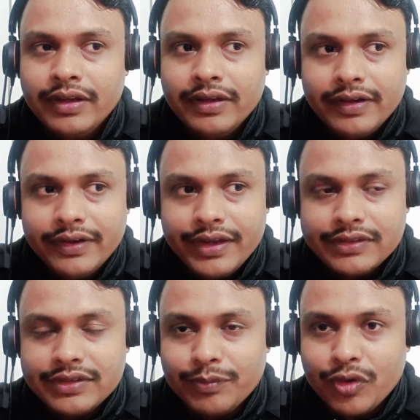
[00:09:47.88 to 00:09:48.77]
it has
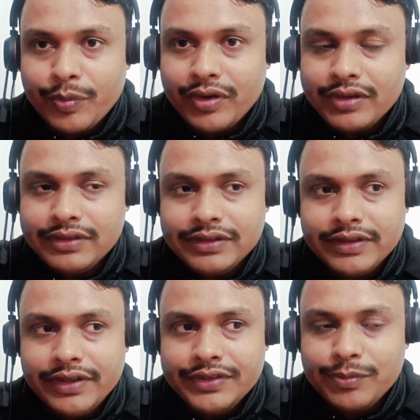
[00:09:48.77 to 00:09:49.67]
some properties,
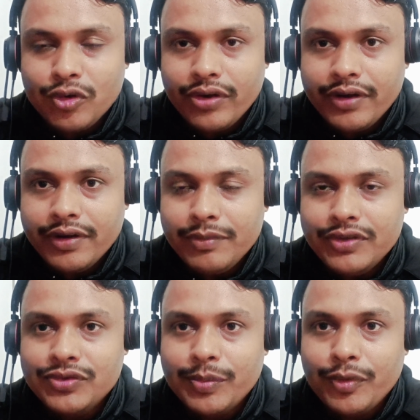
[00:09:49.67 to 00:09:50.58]
it's plotted
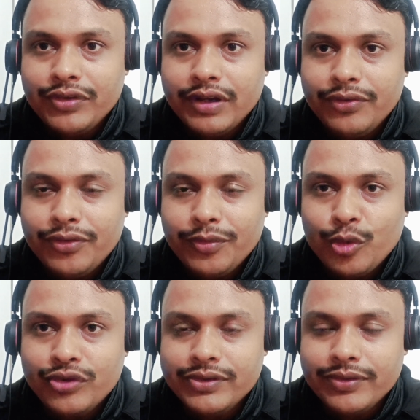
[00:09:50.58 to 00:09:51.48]
based upon that true
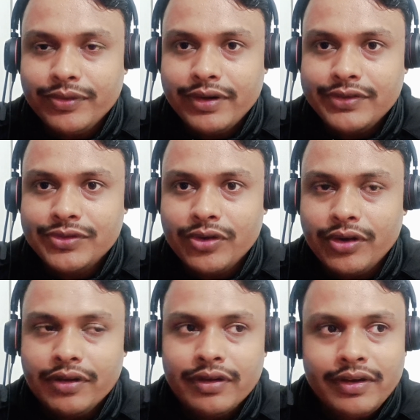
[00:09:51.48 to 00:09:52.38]
positive rates
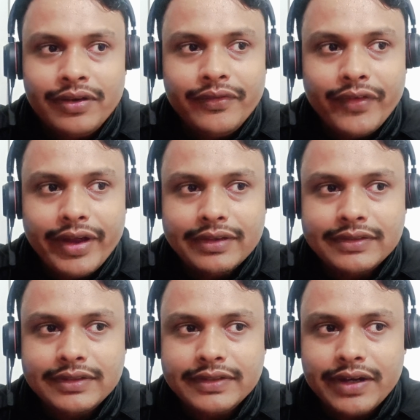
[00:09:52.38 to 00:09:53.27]
on
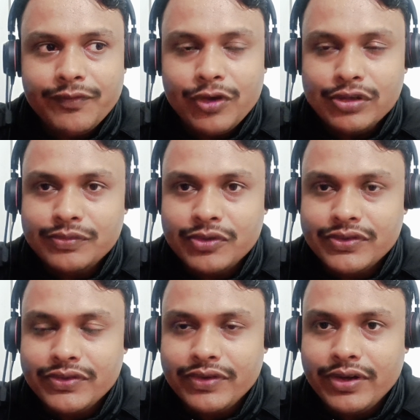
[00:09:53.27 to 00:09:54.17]
y-axis and false
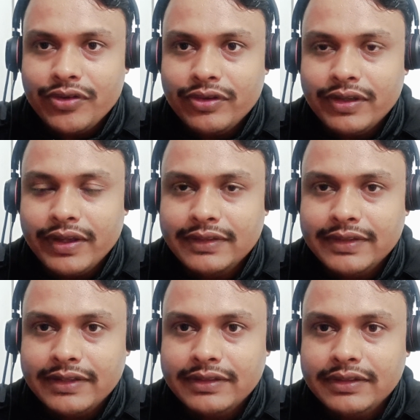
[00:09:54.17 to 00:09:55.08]
positive rate on the
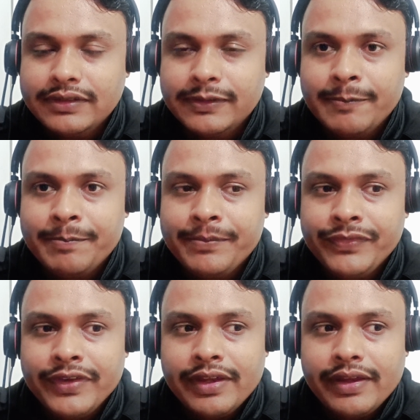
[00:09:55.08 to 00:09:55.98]
x-axis.
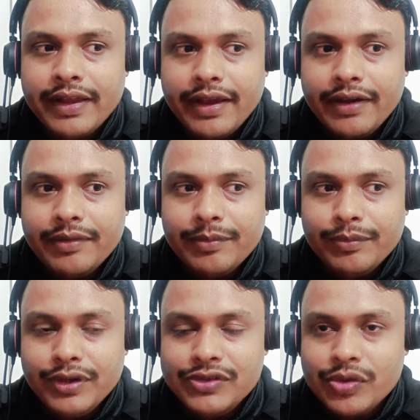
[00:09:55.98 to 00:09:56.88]
And
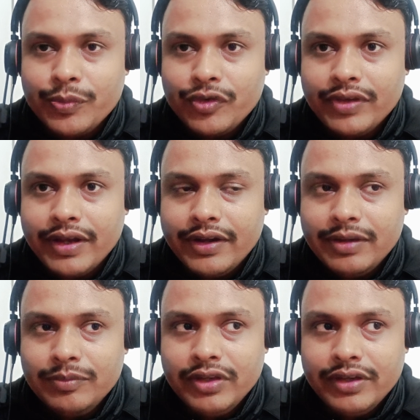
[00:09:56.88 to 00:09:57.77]
based upon that,
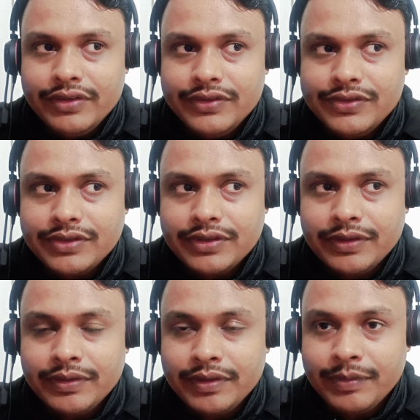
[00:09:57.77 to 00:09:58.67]
if there is
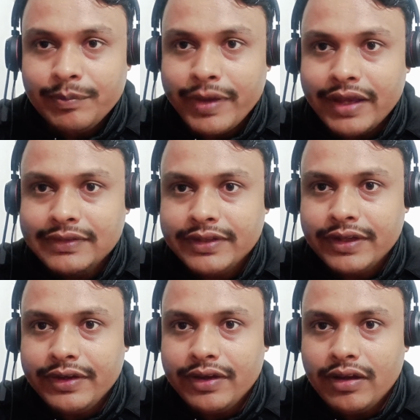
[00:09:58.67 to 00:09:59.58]
max
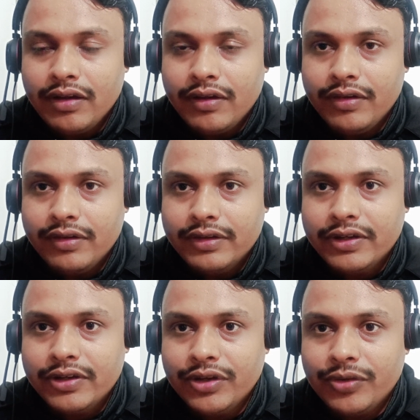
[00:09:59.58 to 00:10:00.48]
area under the
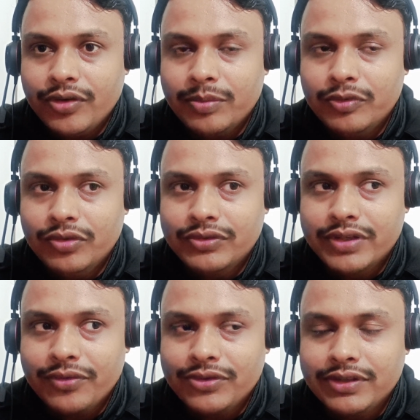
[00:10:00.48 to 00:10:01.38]
curve of those
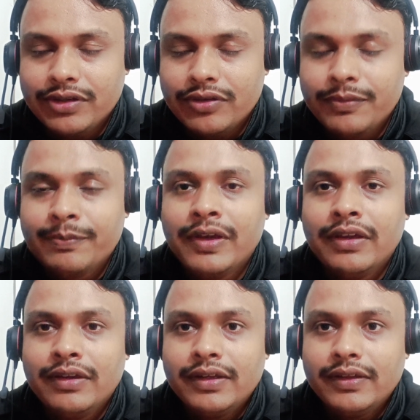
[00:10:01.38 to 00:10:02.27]
ROC curve,
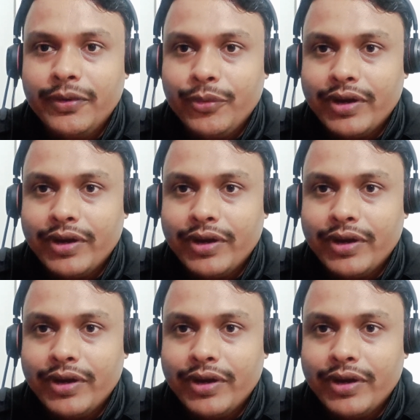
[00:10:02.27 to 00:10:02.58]
then we can